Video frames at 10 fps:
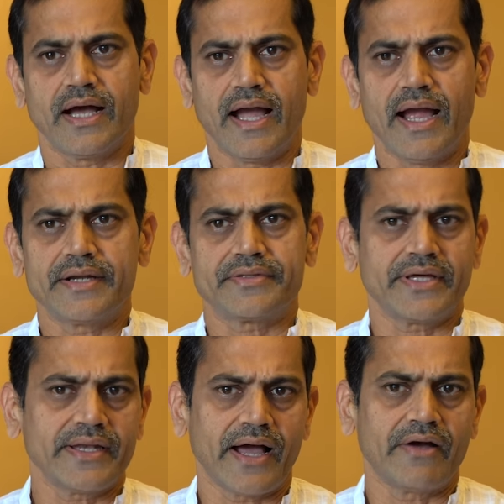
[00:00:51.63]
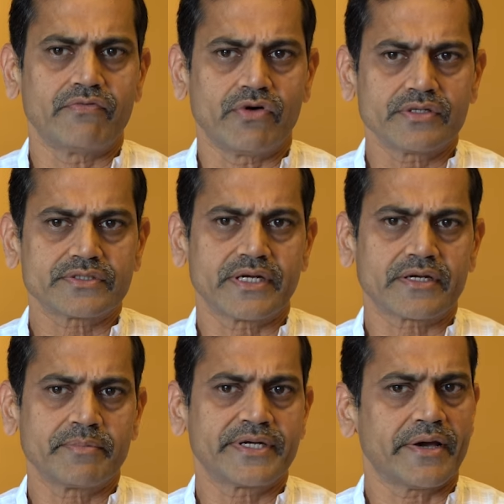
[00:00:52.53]
And then I was a
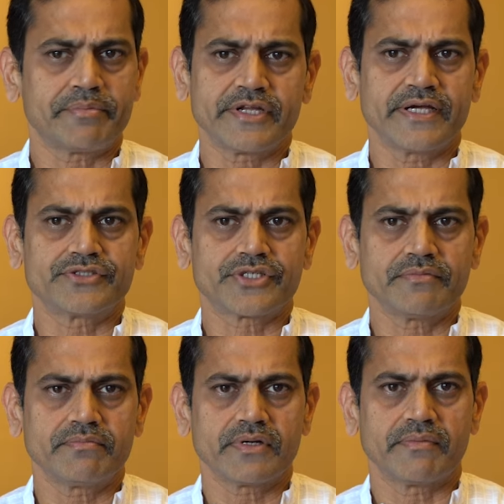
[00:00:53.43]
little bit apprehensive,